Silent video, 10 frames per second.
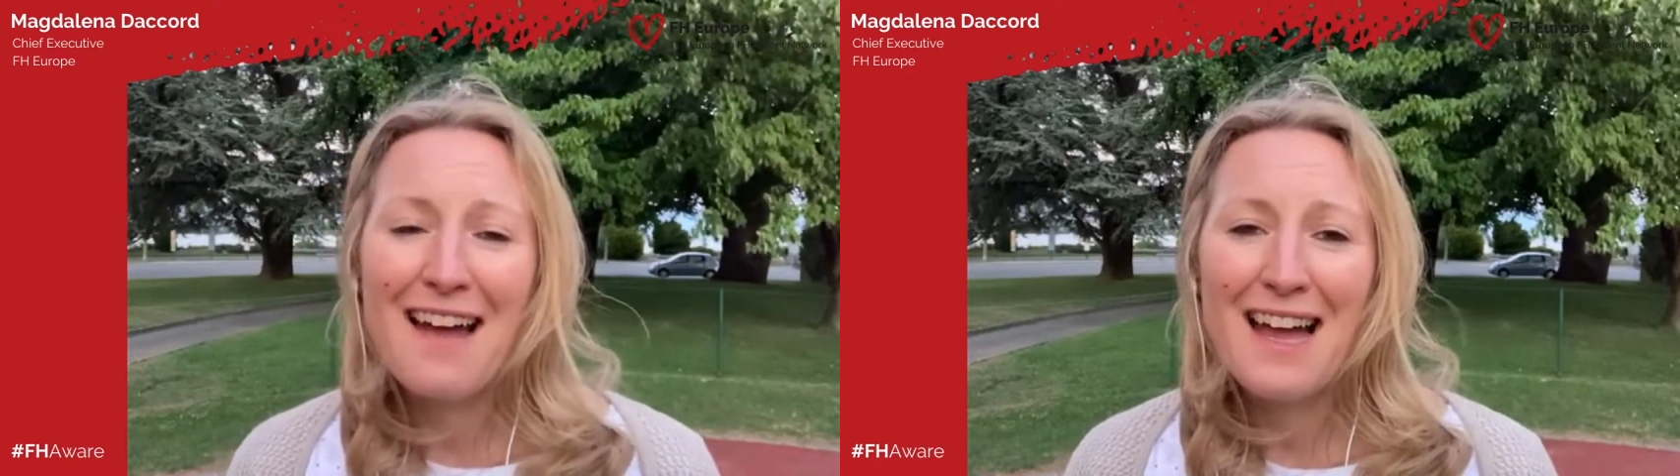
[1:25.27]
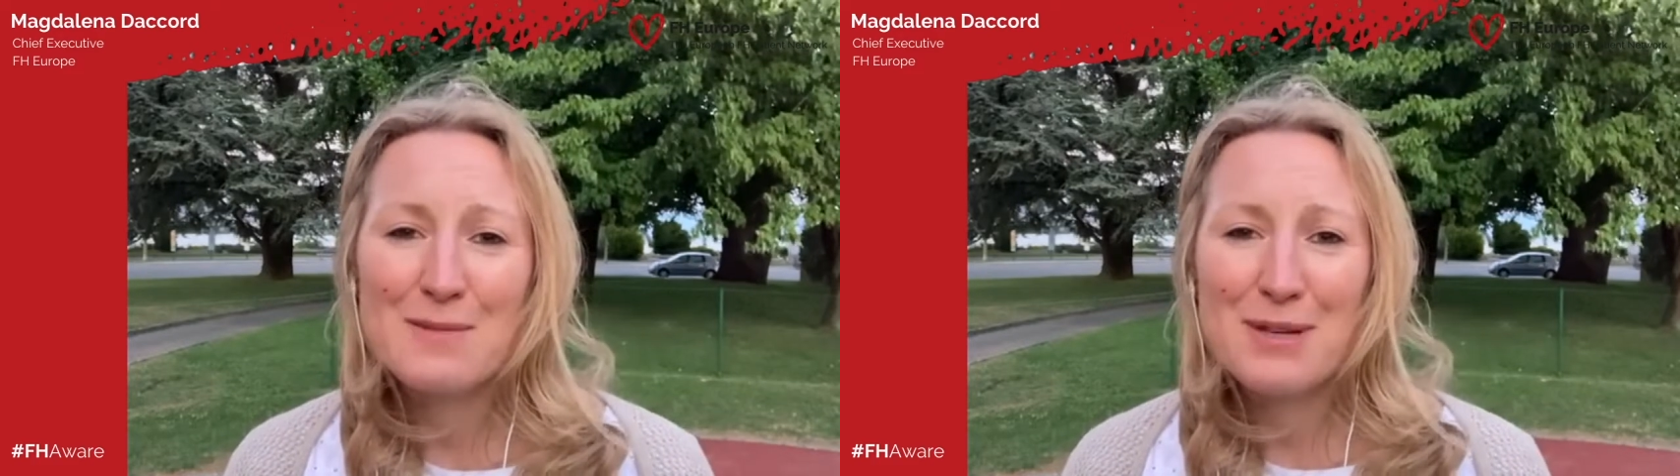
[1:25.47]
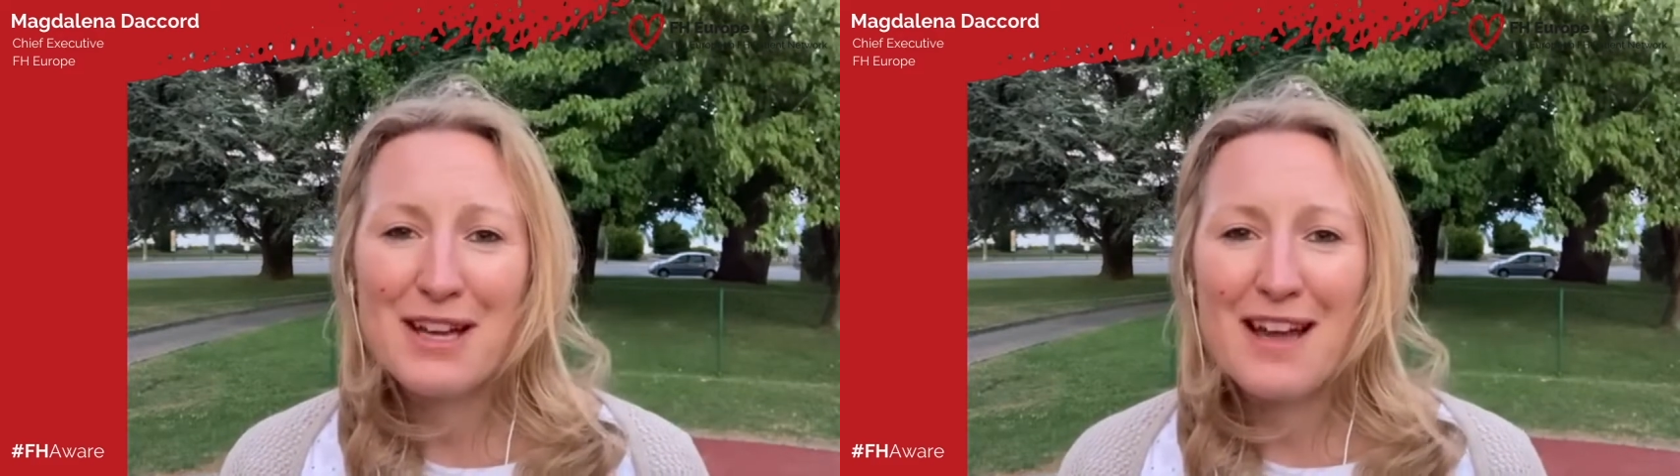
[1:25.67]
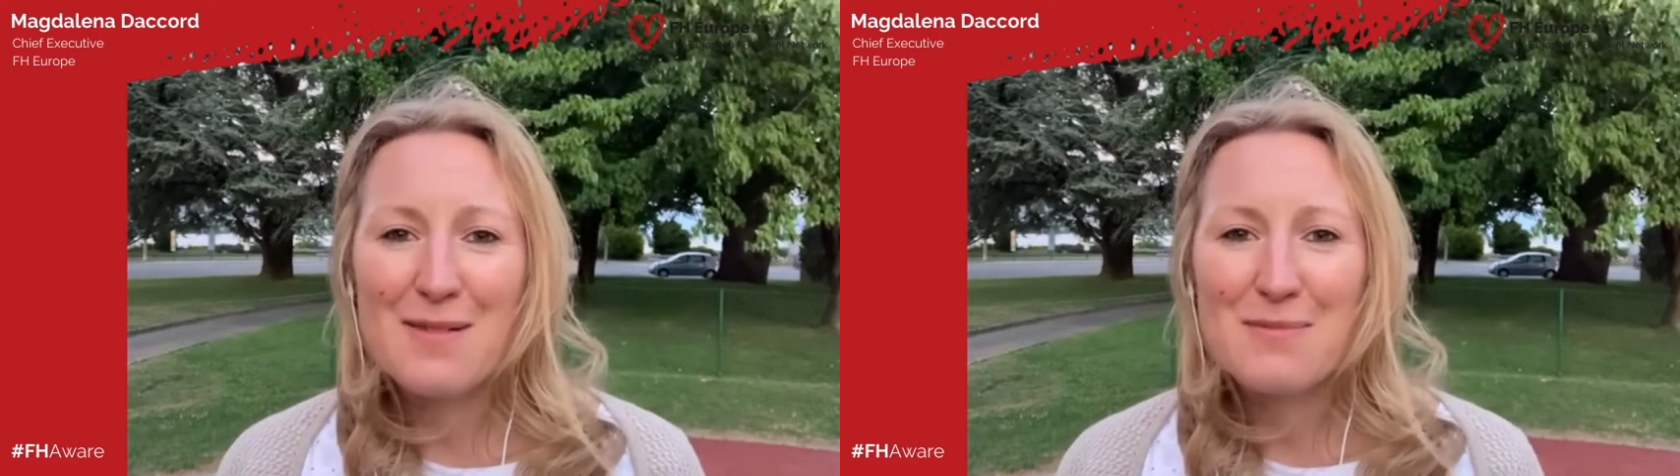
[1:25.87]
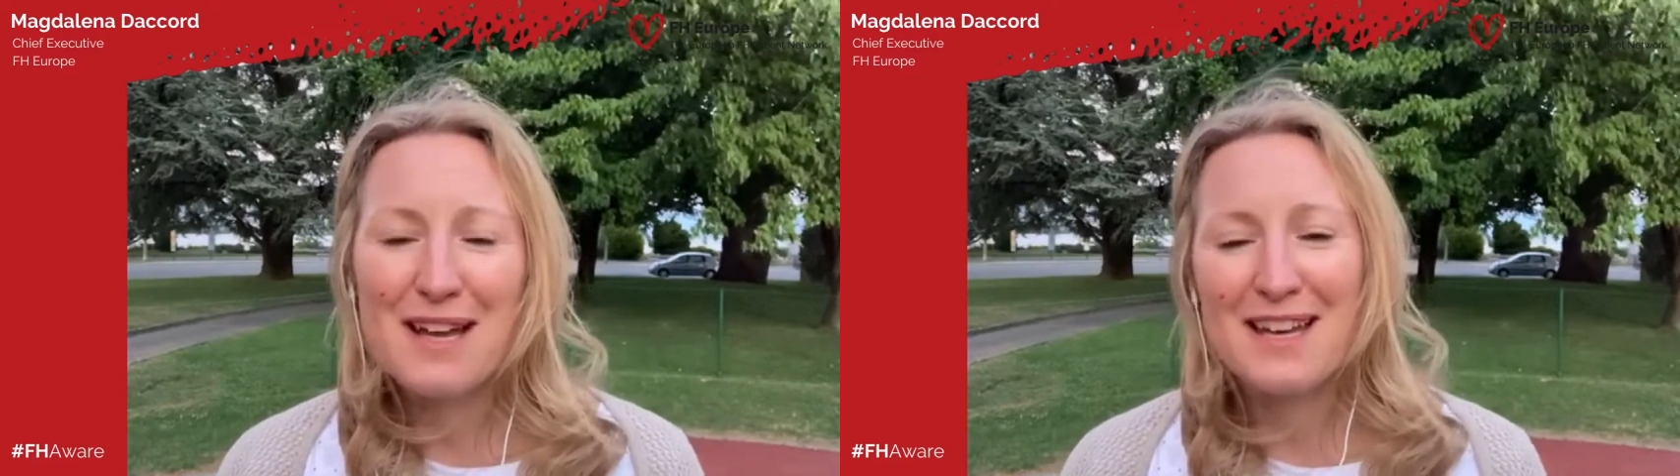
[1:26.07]
and
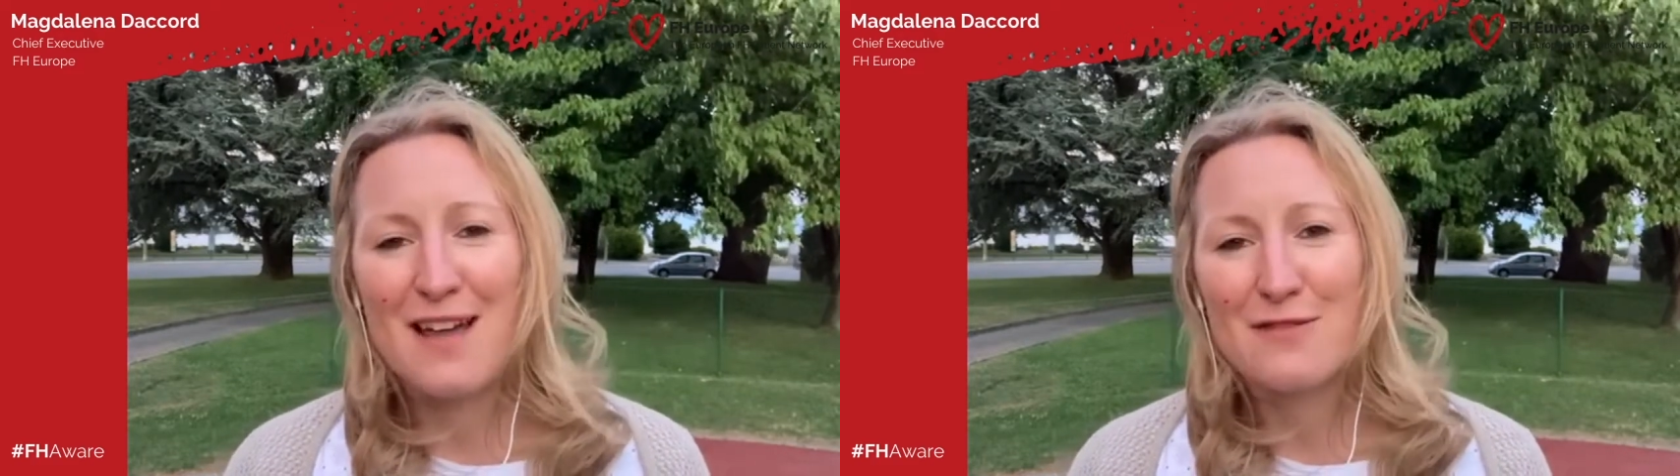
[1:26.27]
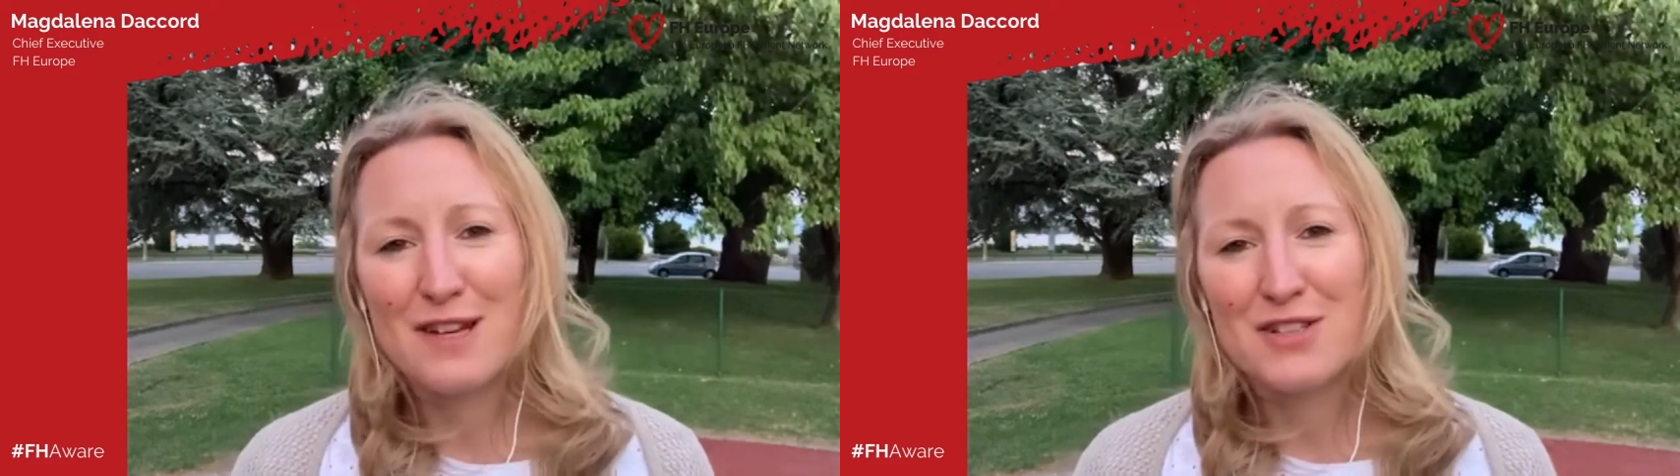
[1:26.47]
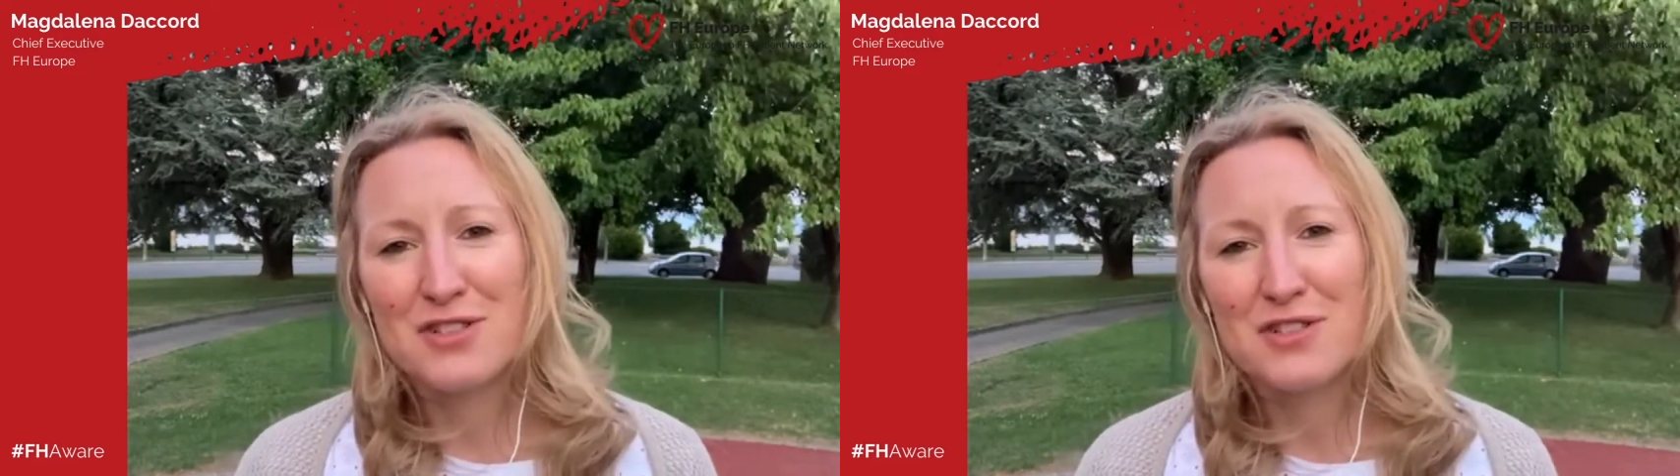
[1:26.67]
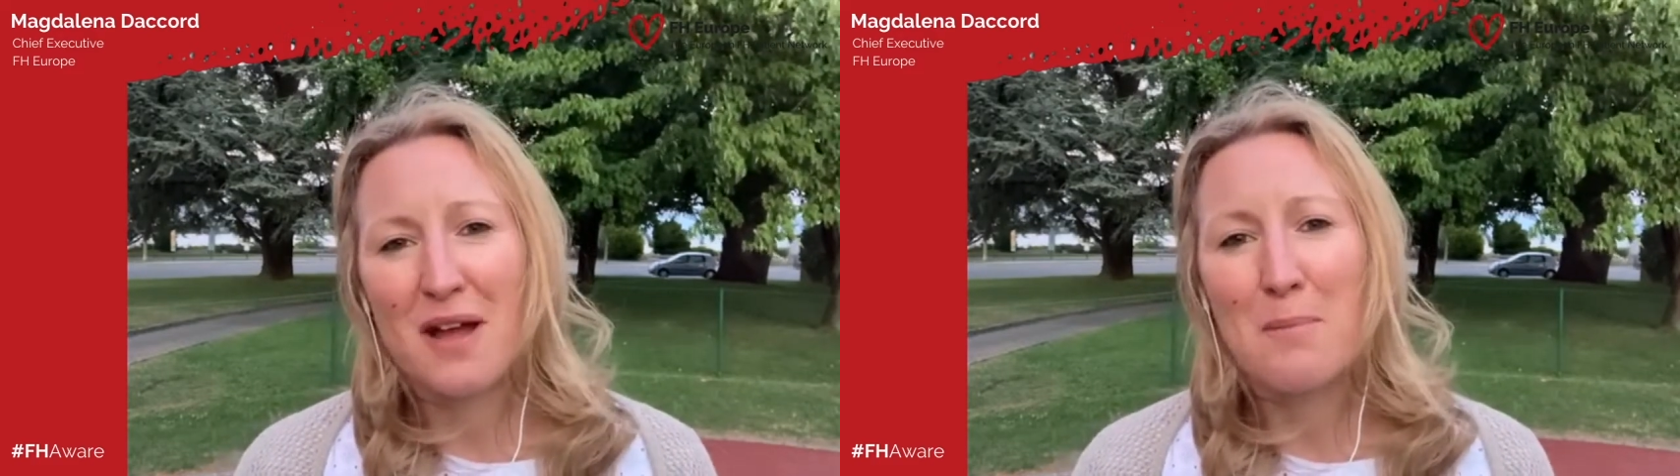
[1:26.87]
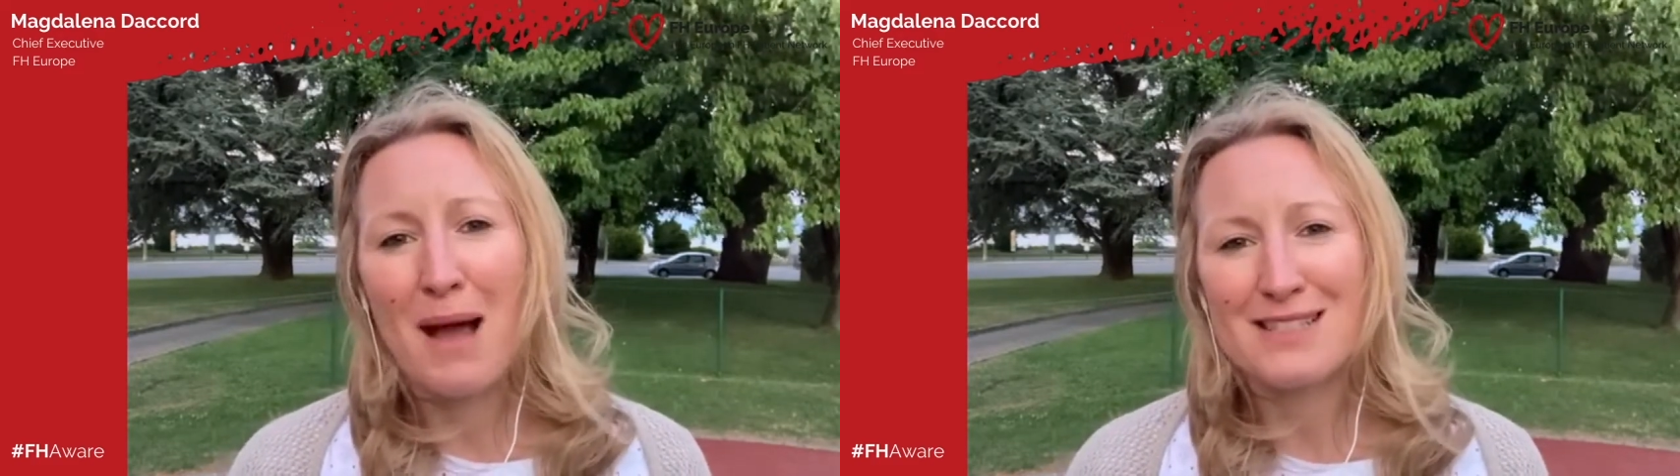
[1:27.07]
become an FH
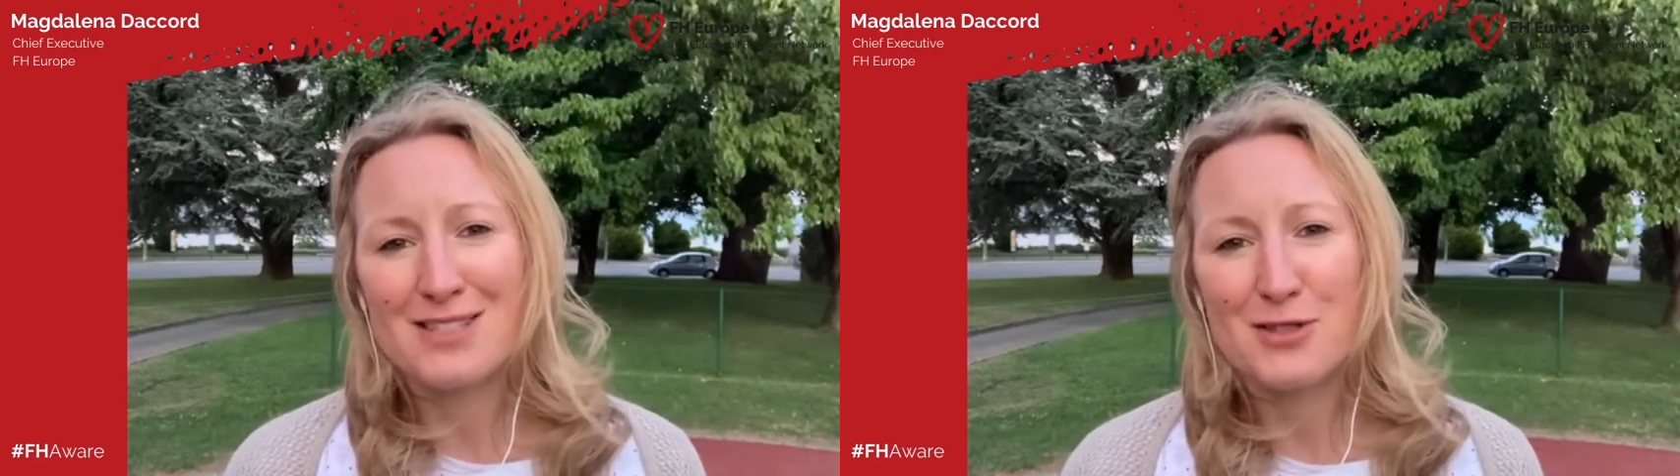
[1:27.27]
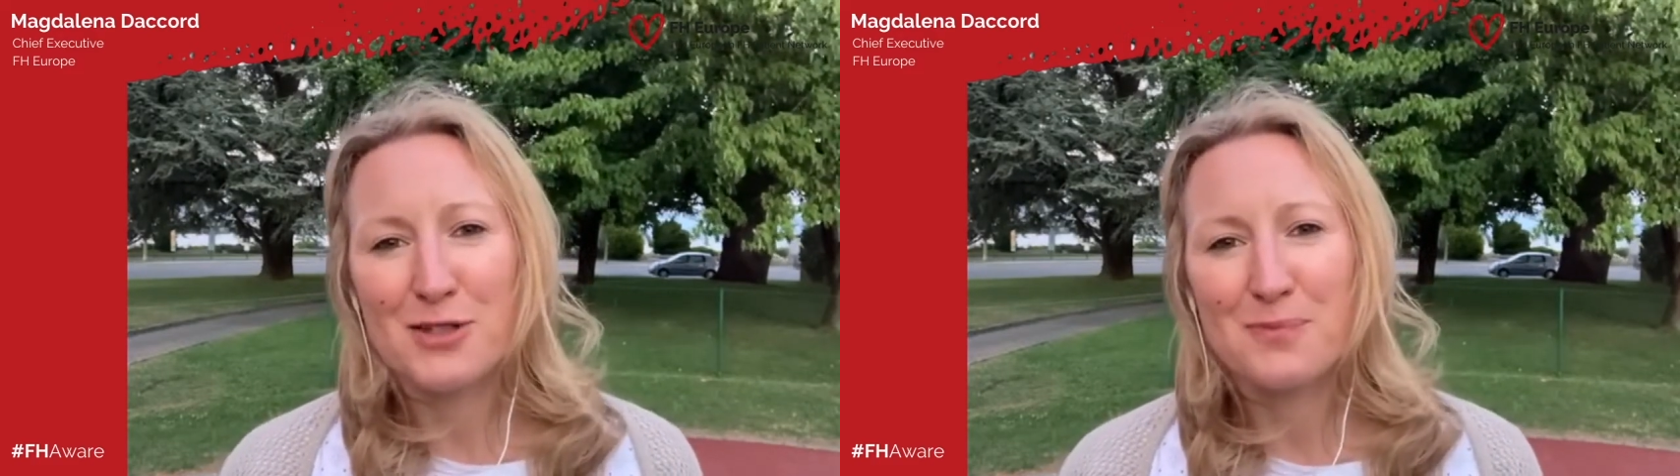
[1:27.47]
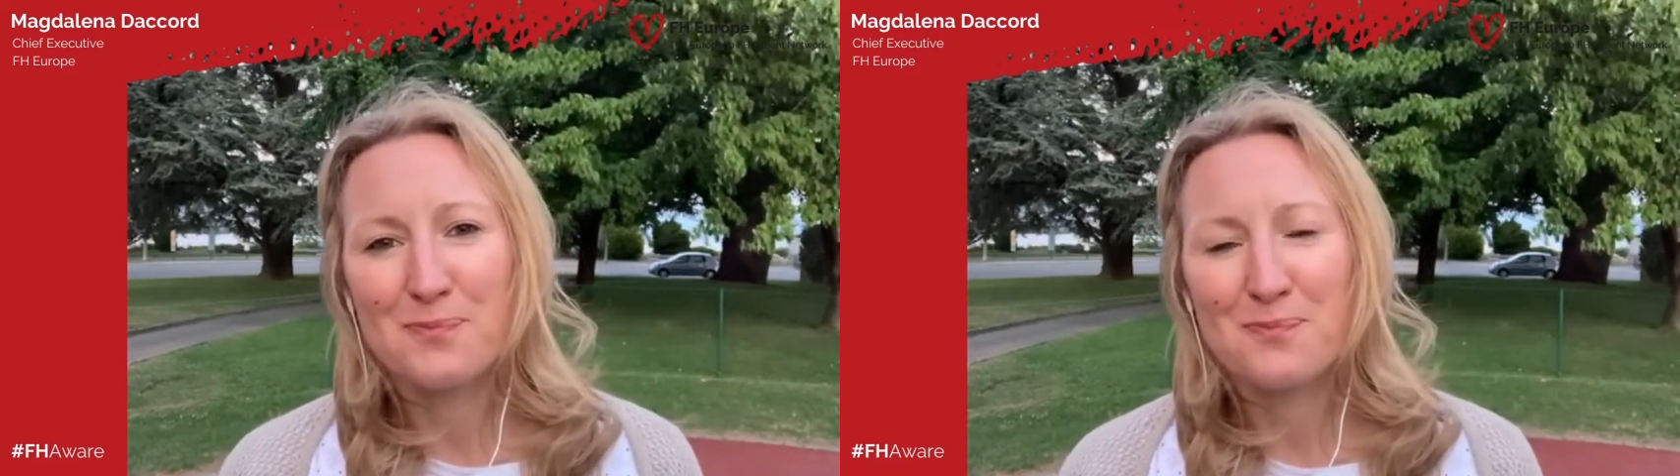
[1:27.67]
ambassador.